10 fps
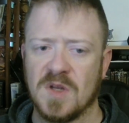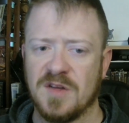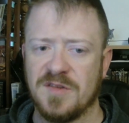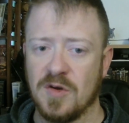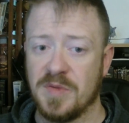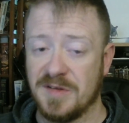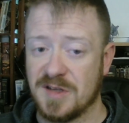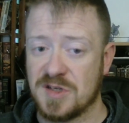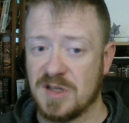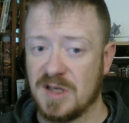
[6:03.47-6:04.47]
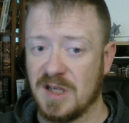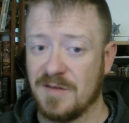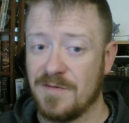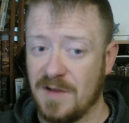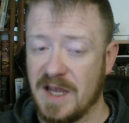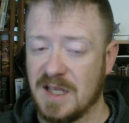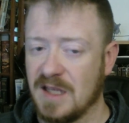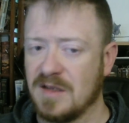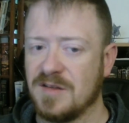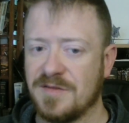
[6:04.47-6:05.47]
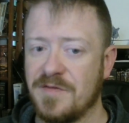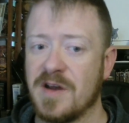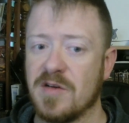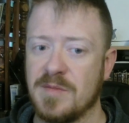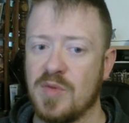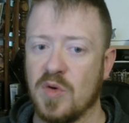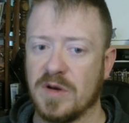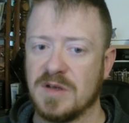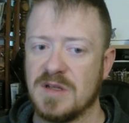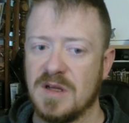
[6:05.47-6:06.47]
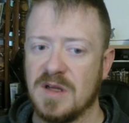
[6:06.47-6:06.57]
So positioning, flanking is very important.